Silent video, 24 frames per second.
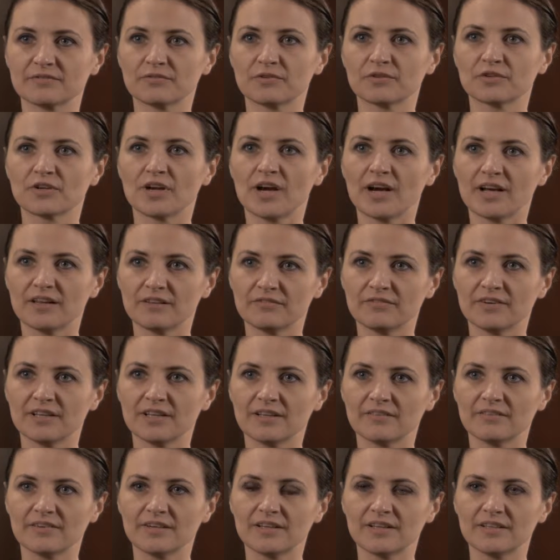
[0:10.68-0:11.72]
for Alfa
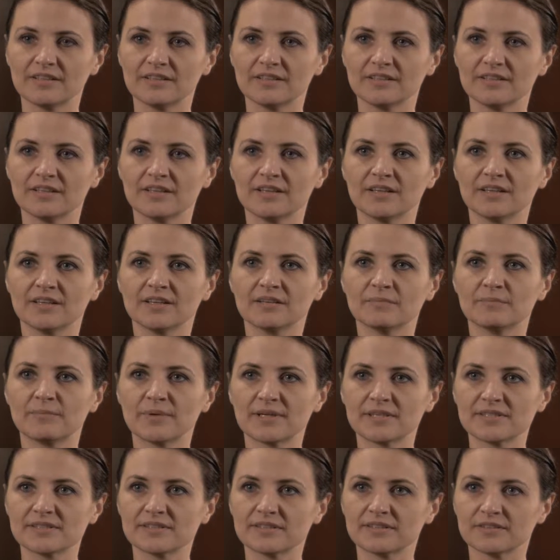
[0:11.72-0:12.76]
Laval,
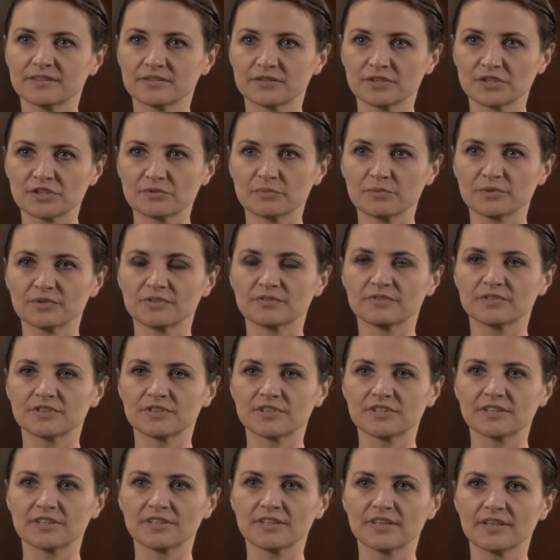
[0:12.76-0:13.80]
based in Richmond,
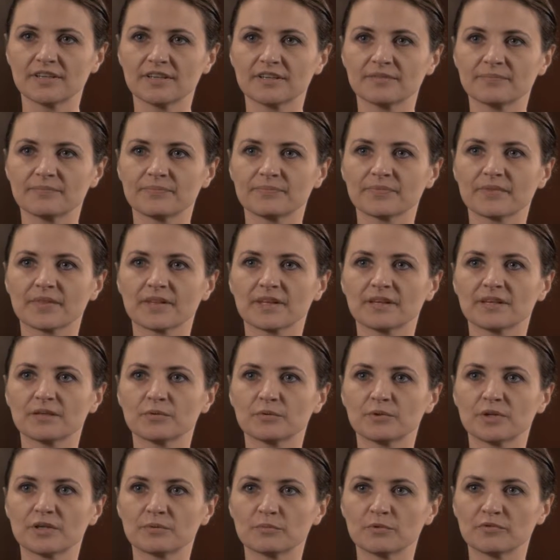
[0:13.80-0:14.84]
Virginia. Uh,
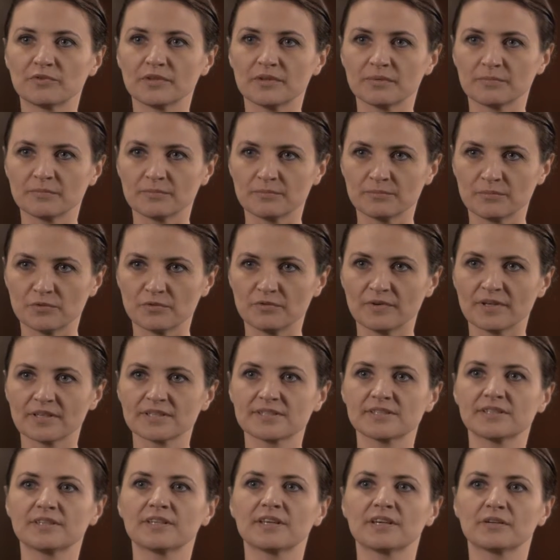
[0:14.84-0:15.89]
we are moving
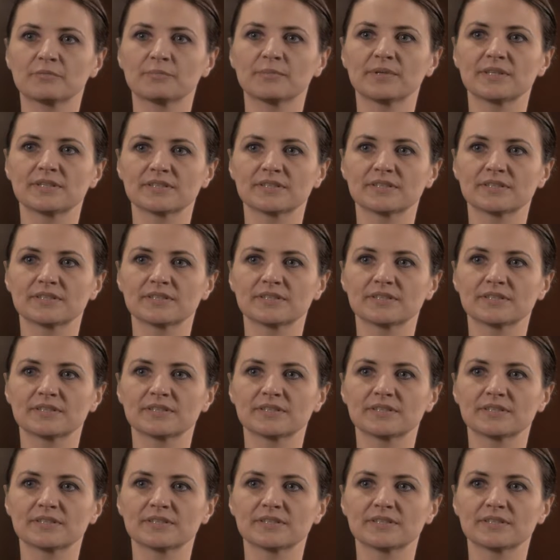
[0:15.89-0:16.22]
MoveX ERP